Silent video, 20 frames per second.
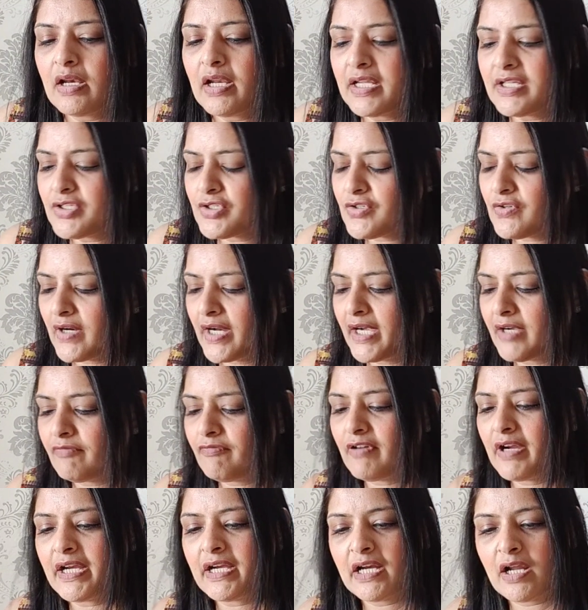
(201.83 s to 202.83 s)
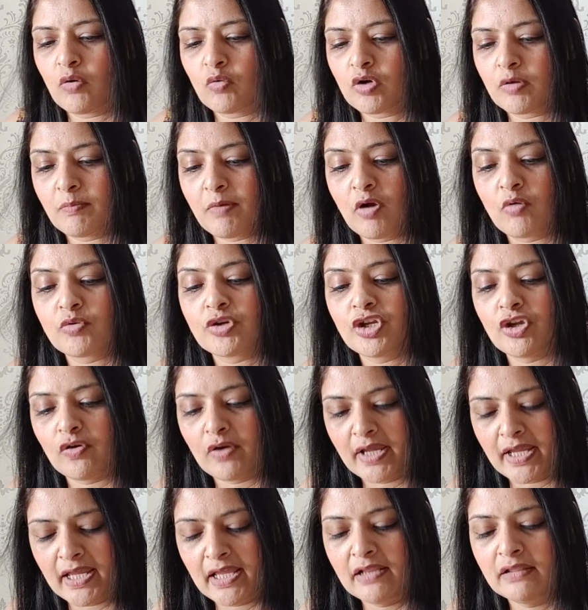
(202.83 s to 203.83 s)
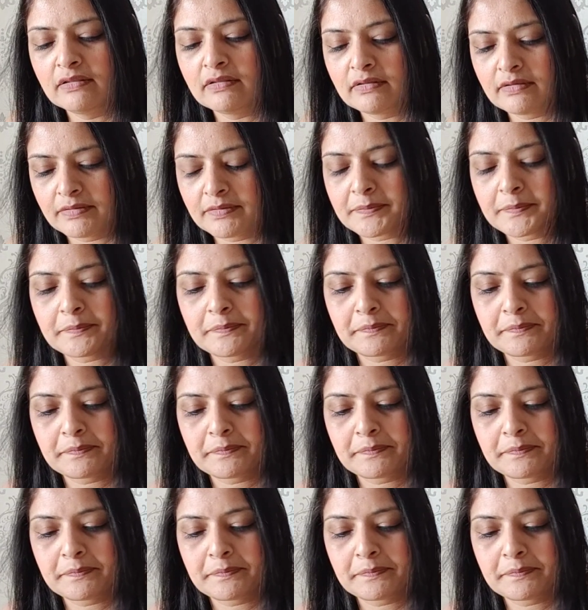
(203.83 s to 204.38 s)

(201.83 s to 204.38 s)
let's try and find out about your health